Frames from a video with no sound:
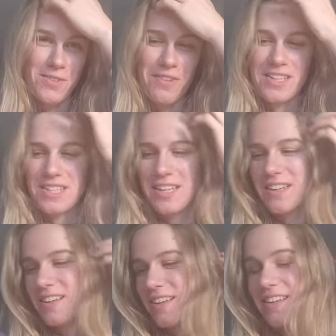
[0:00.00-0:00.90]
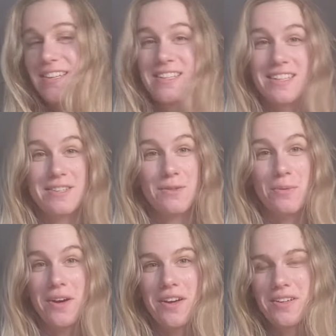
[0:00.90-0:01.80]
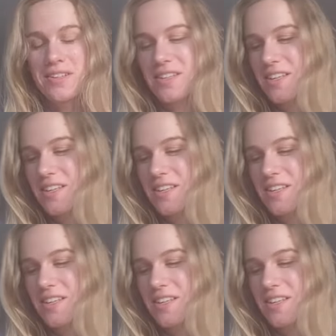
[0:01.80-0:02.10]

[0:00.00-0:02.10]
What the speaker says: already and it doesn't work.